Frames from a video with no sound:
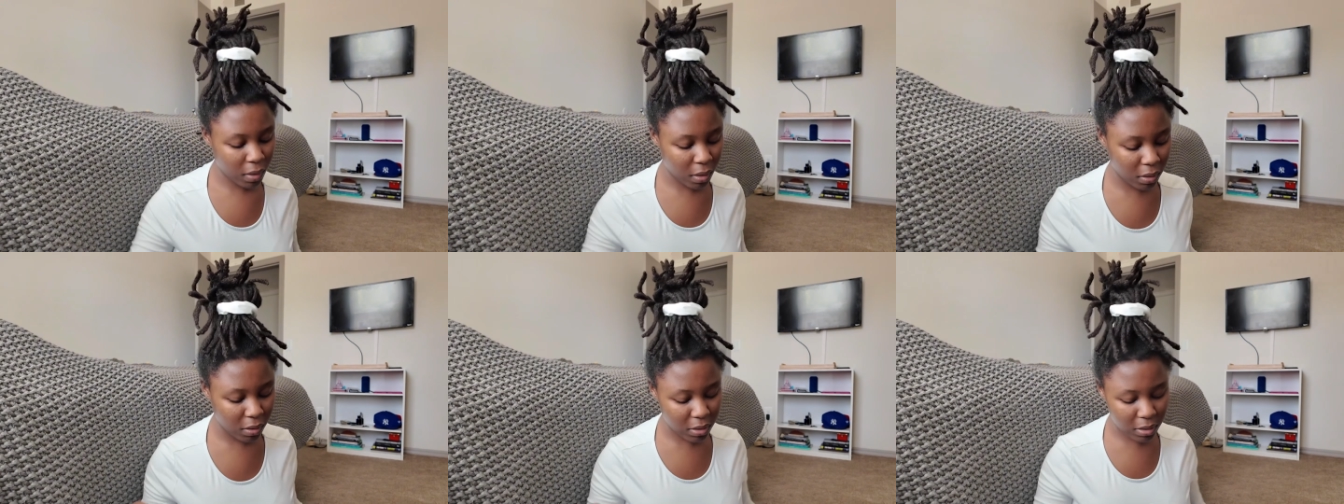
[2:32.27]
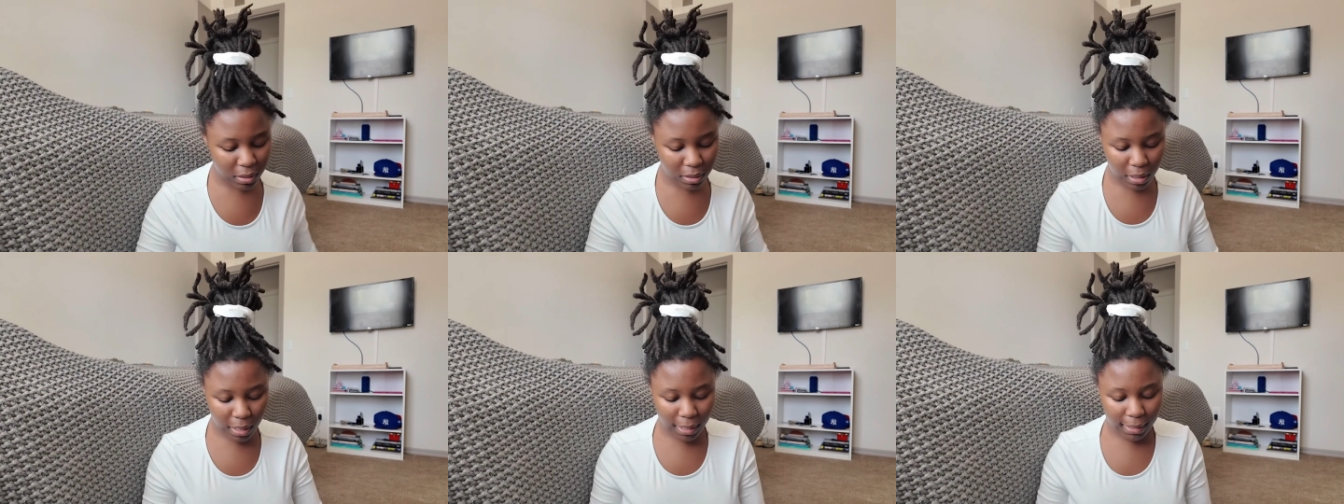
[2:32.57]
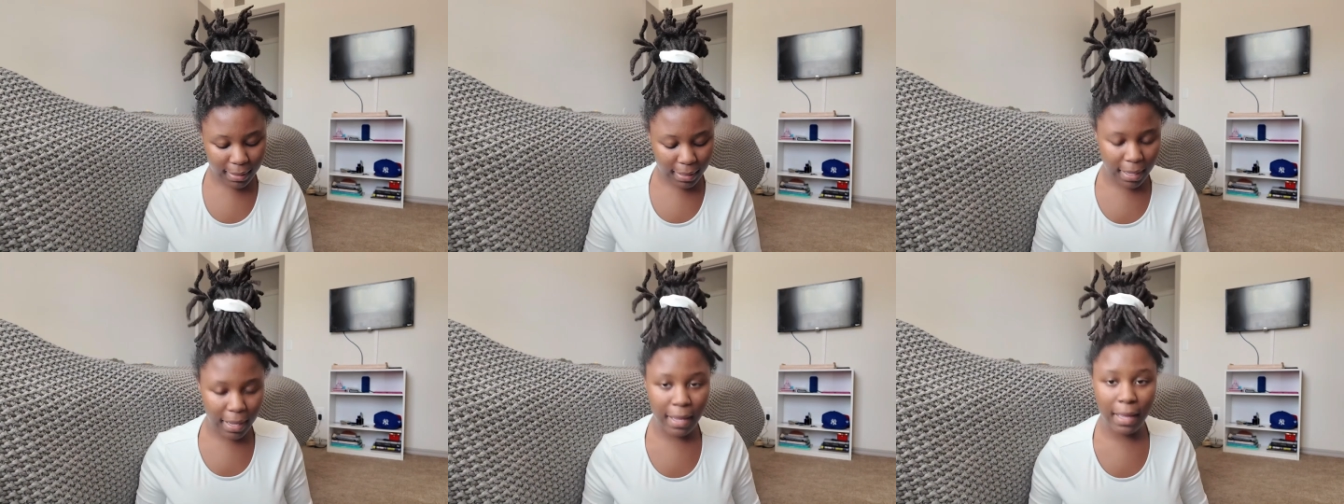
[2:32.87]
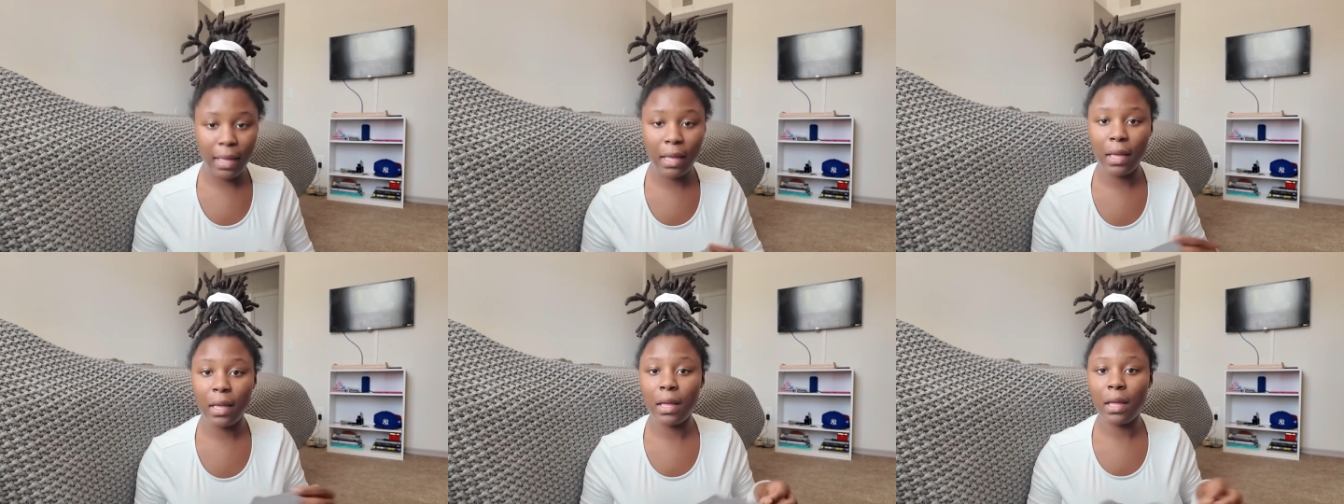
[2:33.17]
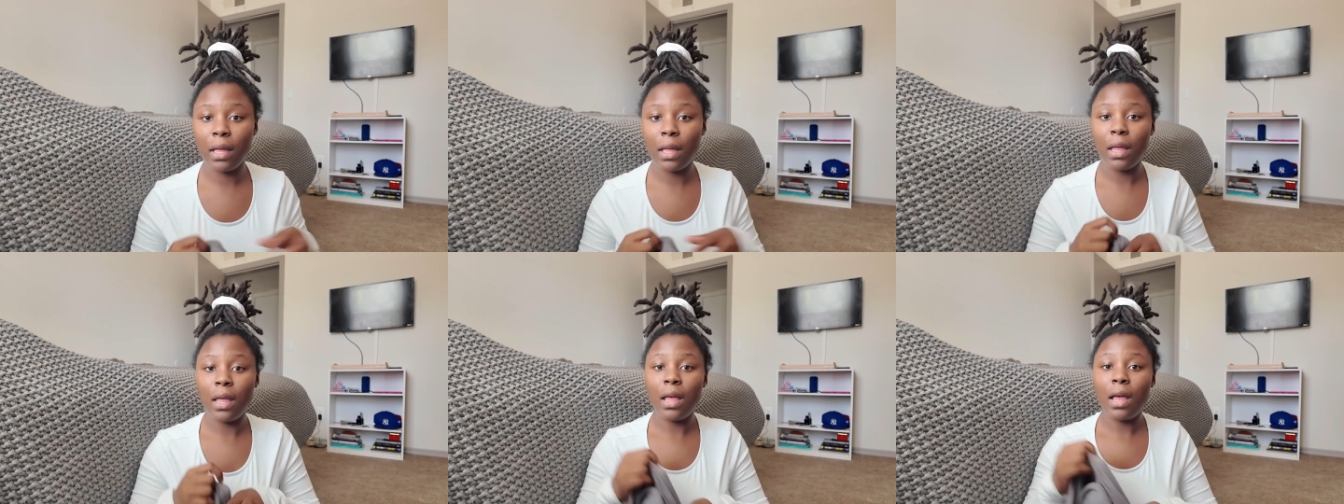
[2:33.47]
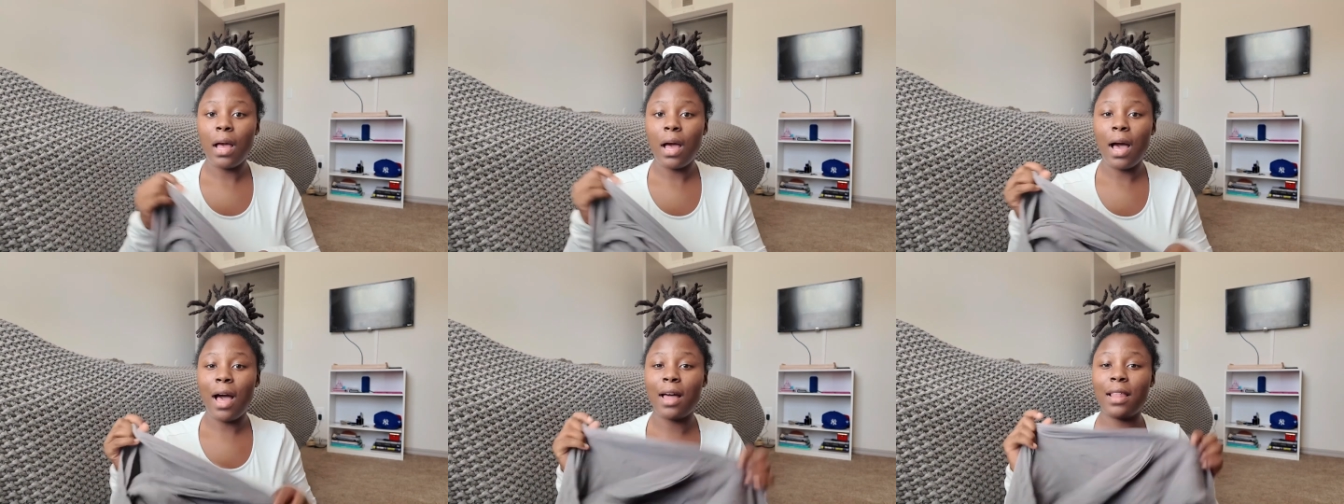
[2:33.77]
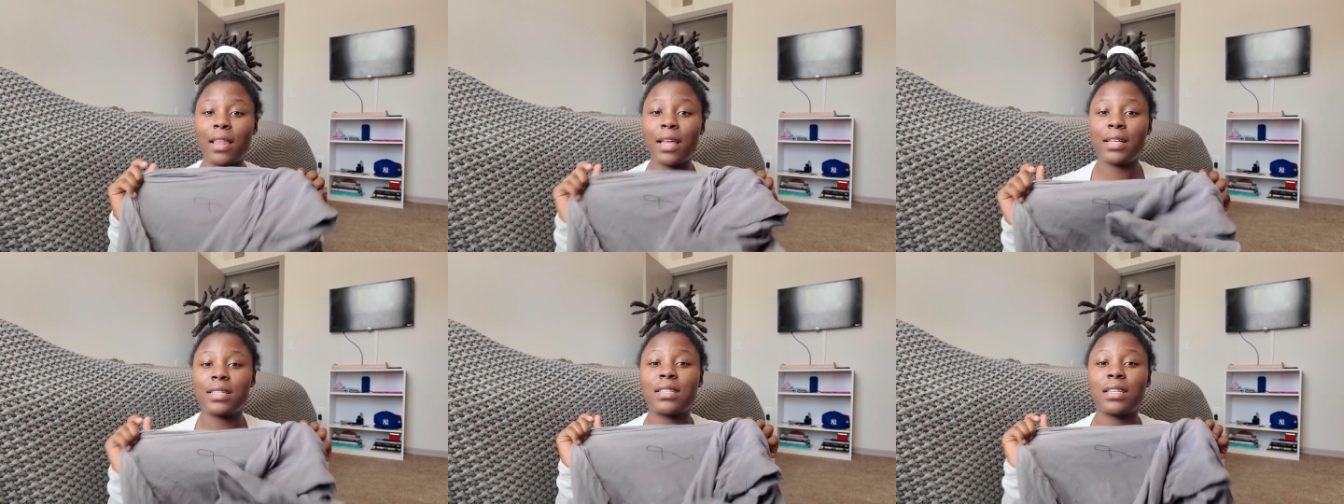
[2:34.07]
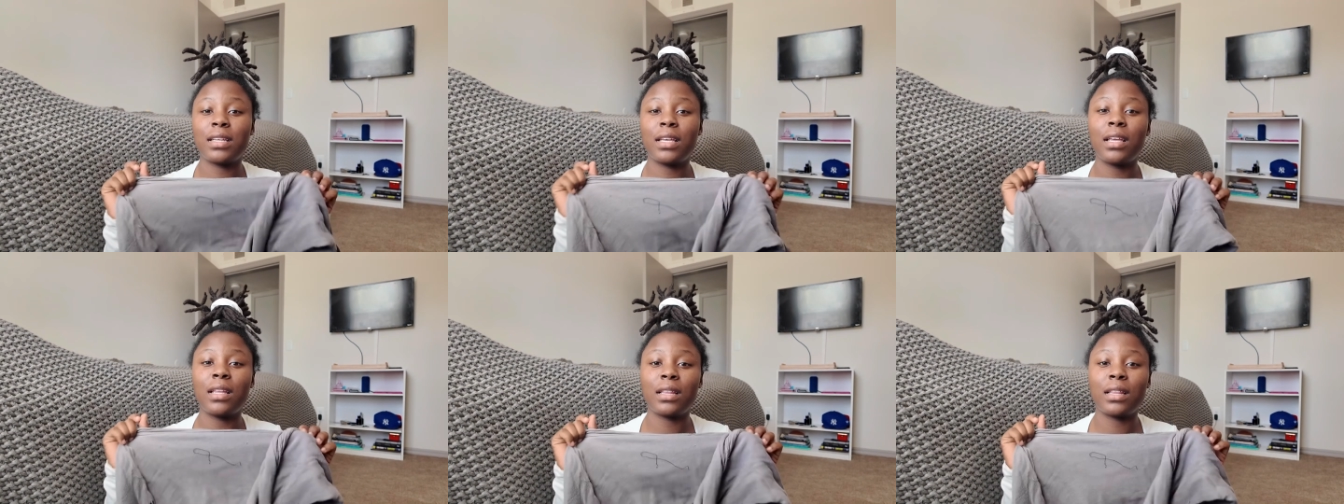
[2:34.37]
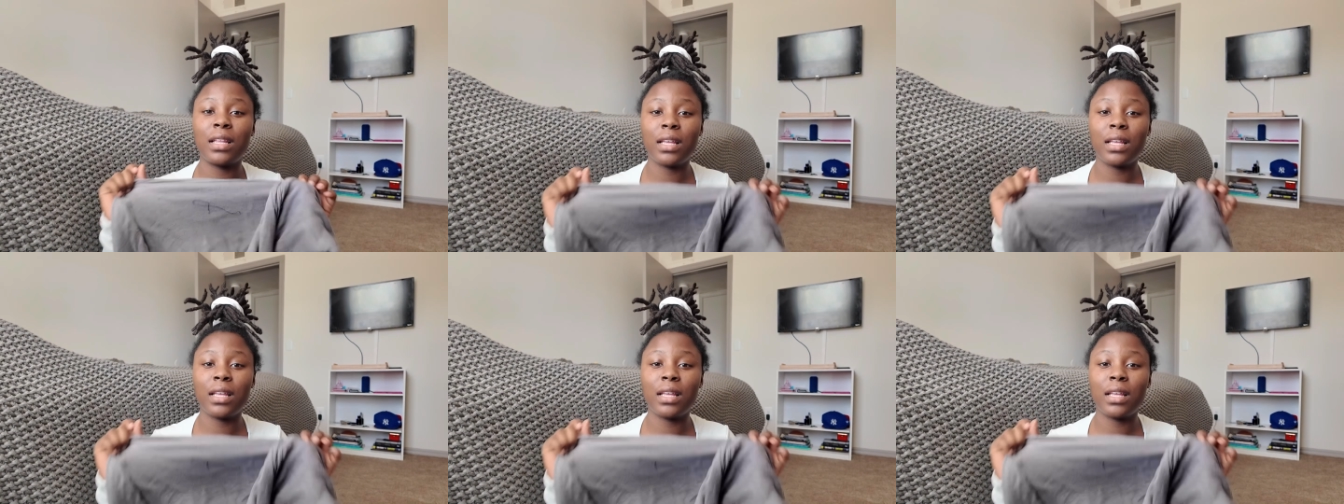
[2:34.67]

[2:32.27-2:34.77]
Just like that. I like to get